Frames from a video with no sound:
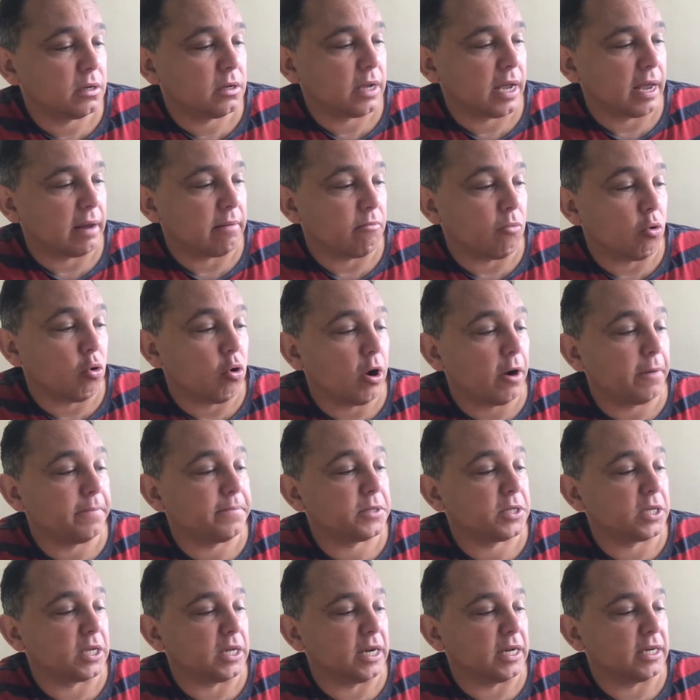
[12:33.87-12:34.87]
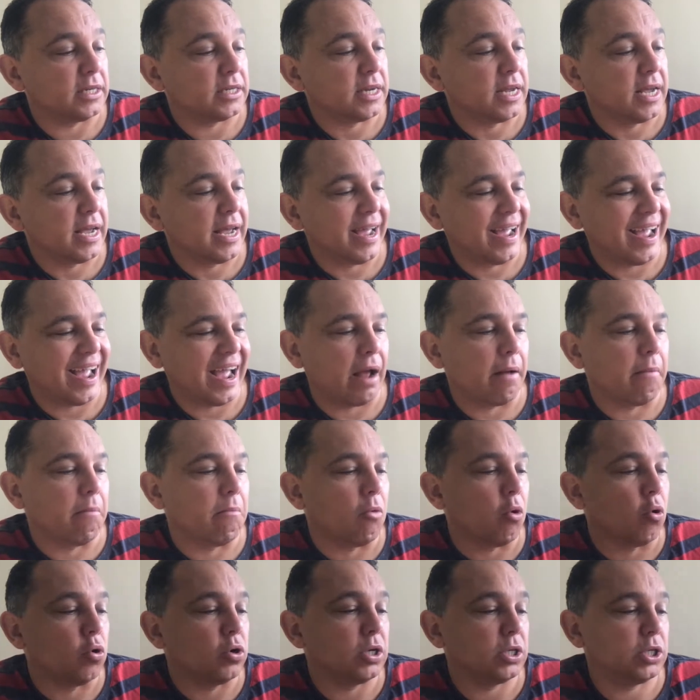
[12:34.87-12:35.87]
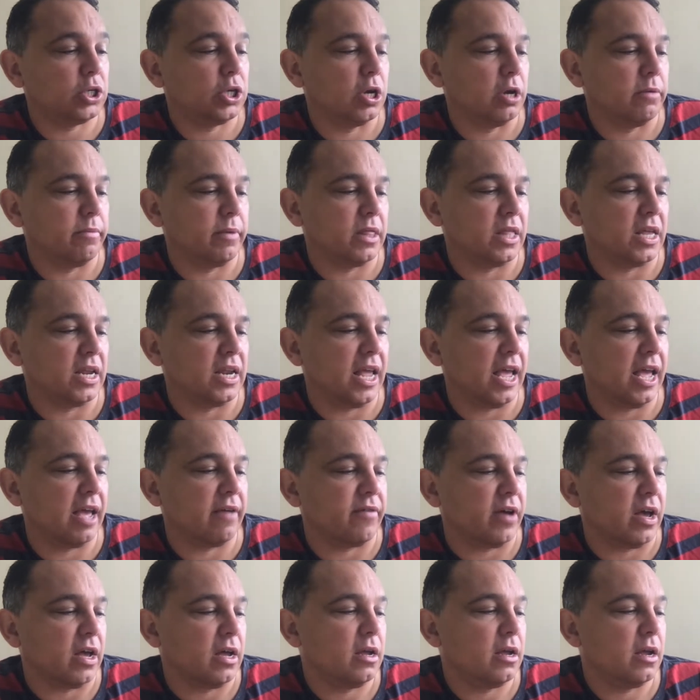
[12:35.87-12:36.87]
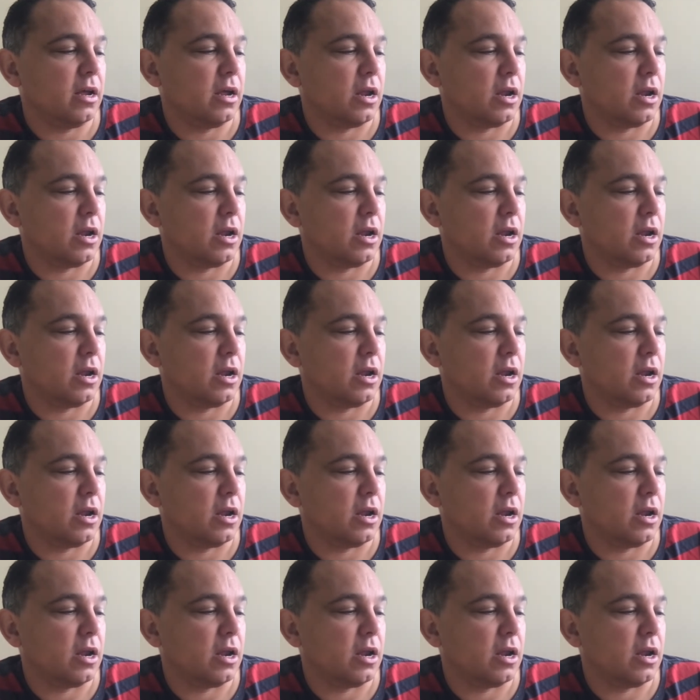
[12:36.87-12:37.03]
and more obstinate and more determined than ever